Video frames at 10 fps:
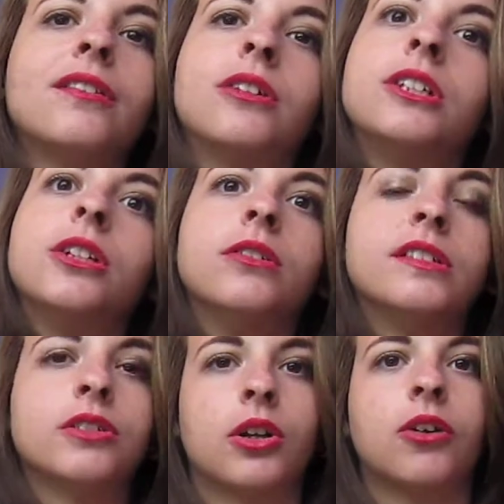are, you know,
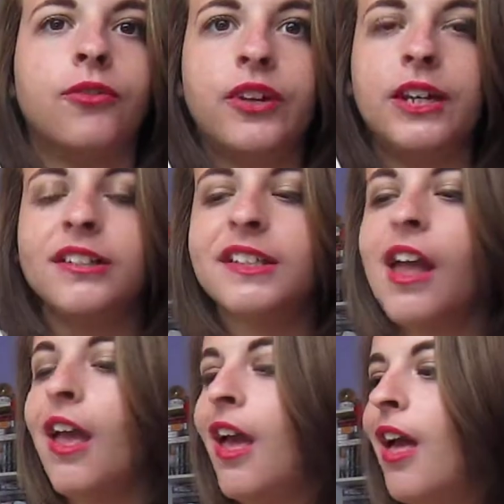historical figures,
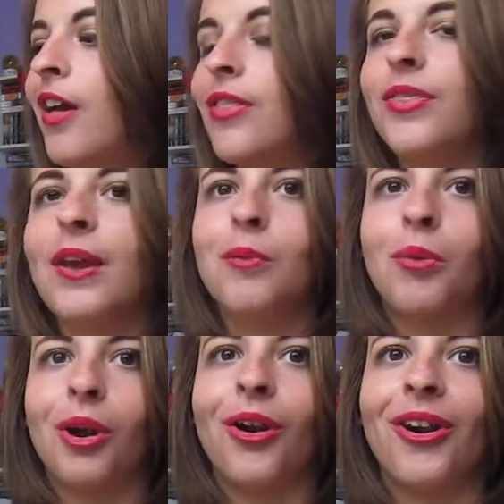they
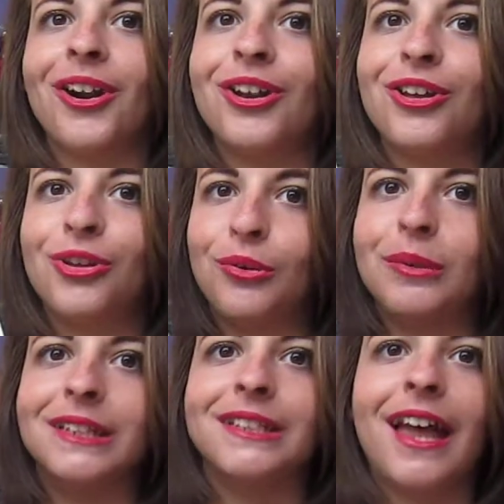were
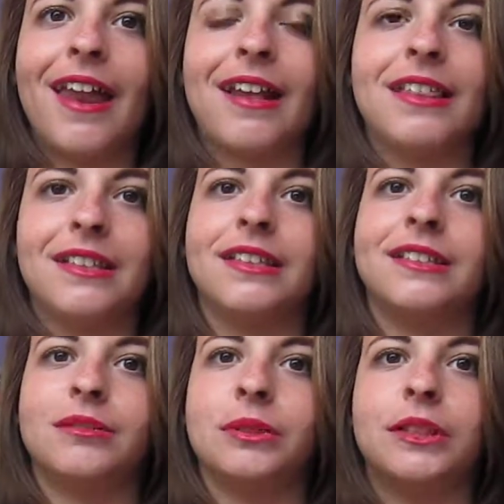human, and I think
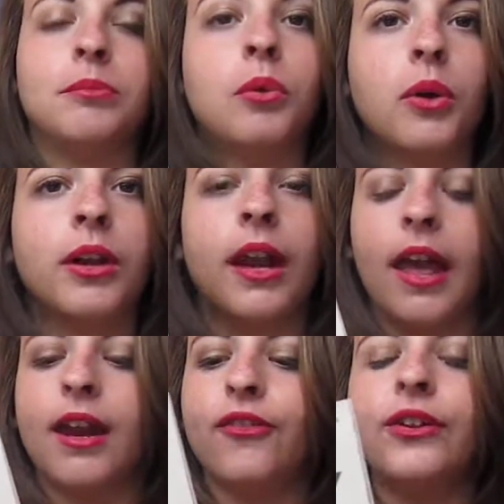that's really important,
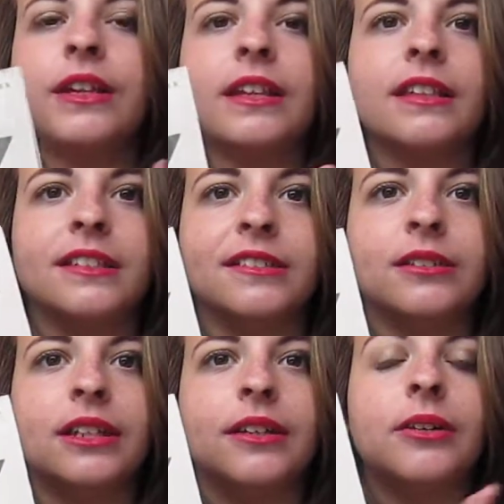and I feel like this
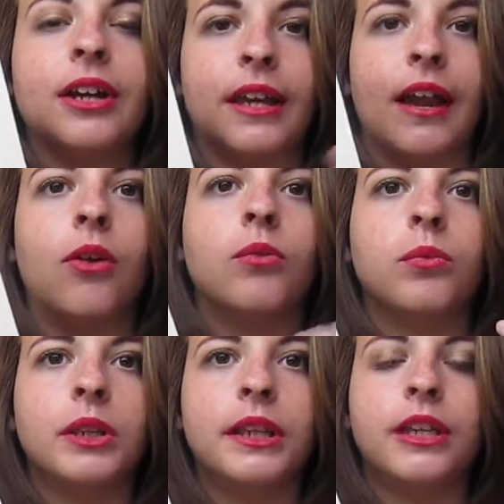account
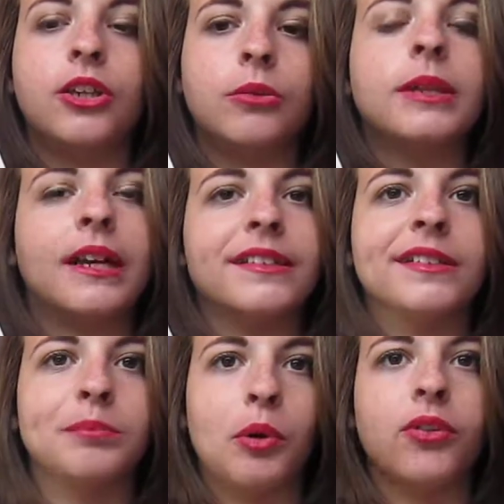really
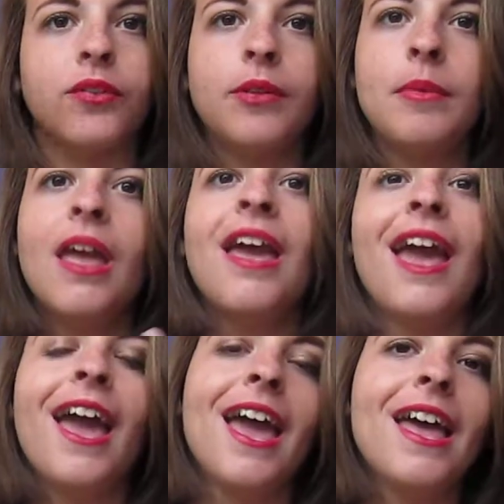humanizes both of them,
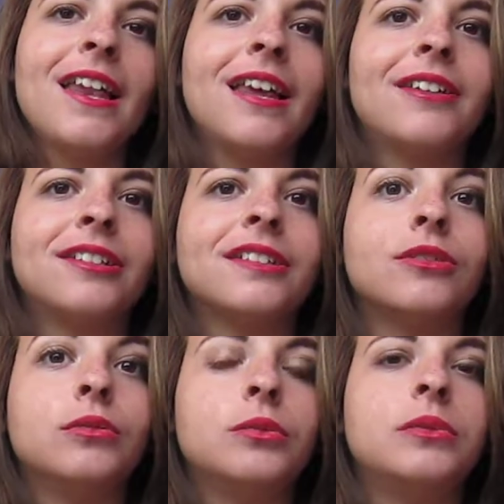and it
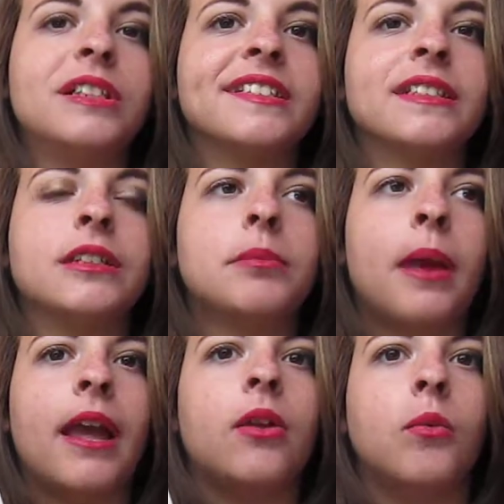also doesn't
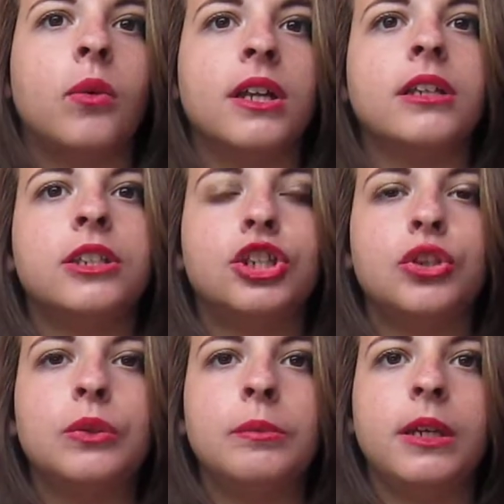paint one
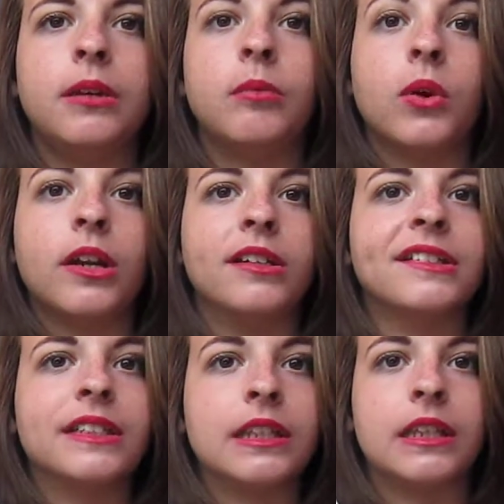to be more
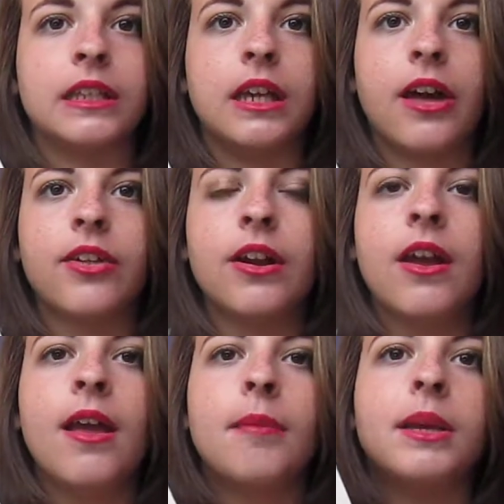innocent than the other,
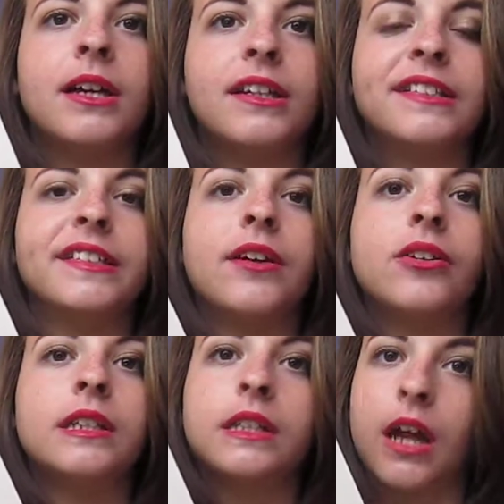because
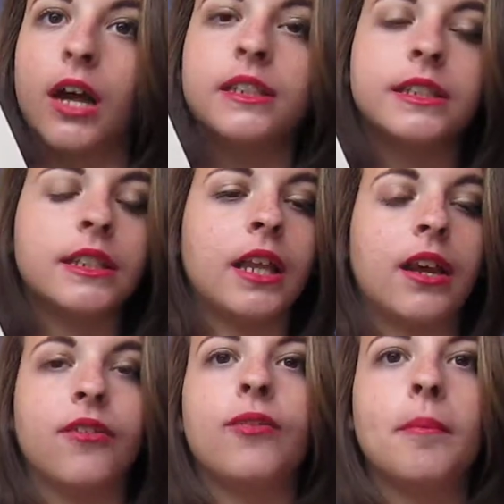Scott did a lot
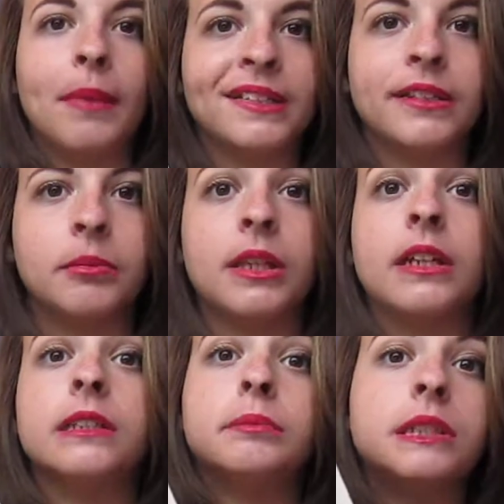of messed up
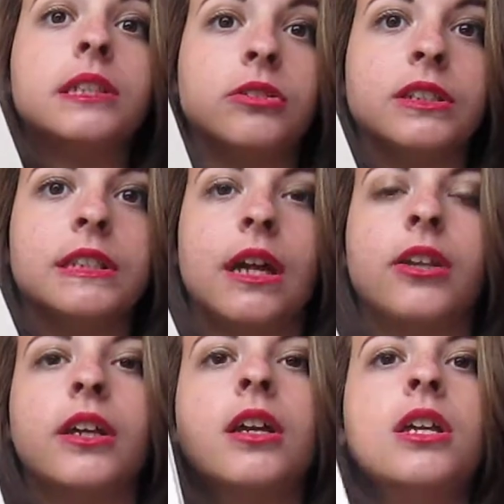things, but so did
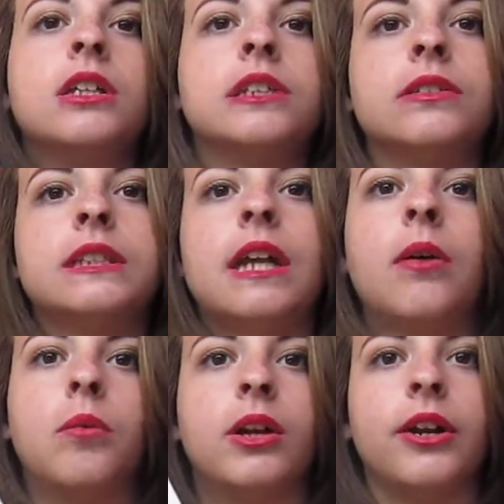Zelda, so it's
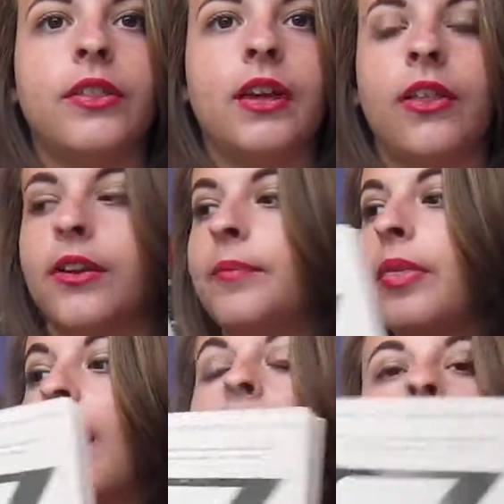not one or the other,
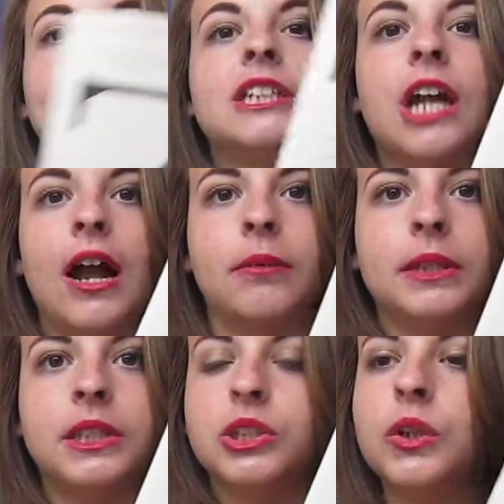which I
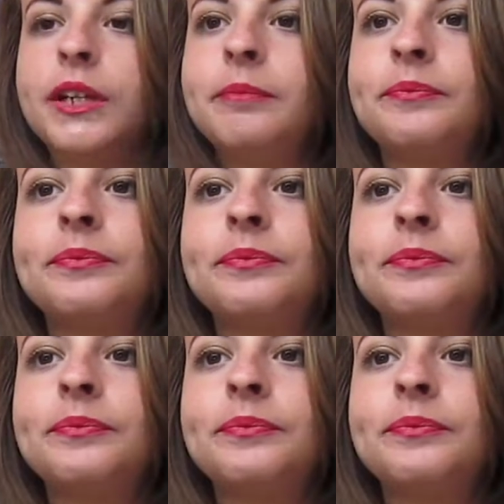really enjoyed.